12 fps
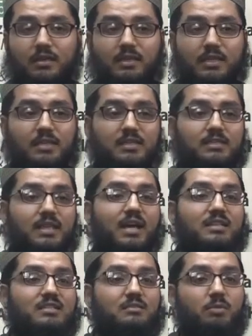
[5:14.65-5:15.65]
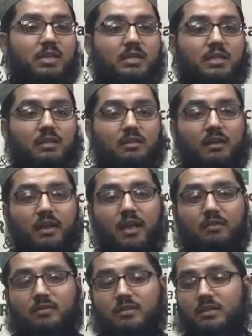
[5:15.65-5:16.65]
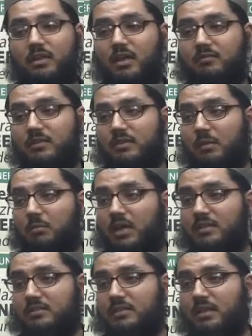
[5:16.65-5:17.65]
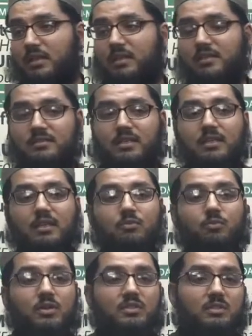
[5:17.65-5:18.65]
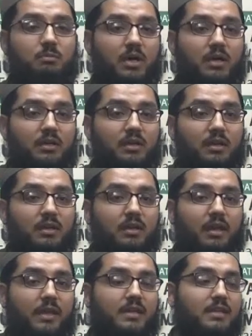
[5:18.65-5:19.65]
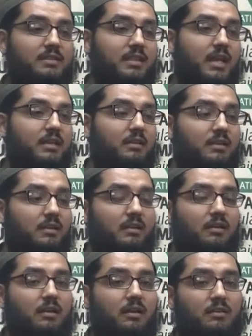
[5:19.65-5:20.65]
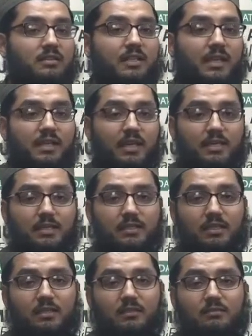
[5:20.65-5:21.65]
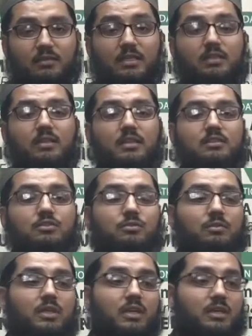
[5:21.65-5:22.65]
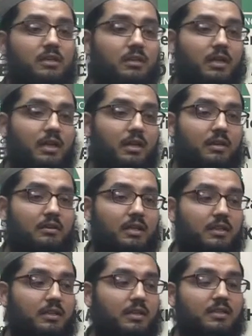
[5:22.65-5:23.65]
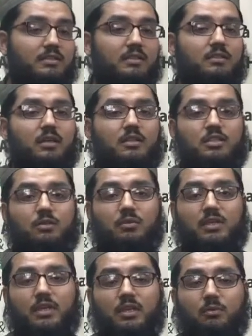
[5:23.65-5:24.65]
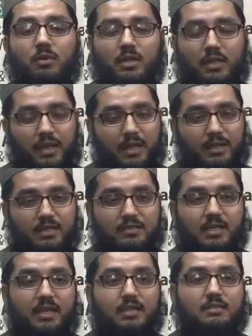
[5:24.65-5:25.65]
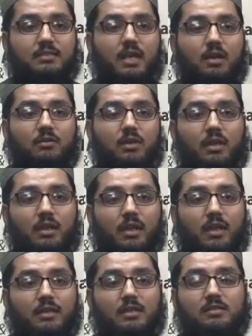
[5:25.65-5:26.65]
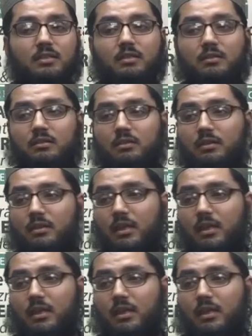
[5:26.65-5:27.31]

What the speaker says: That he's not speaking after namaz. He's sitting in one spot, and he's not saying anything. Neither he's doing dhikr, neither he's indulging with anyone, and his head is down. And he's in,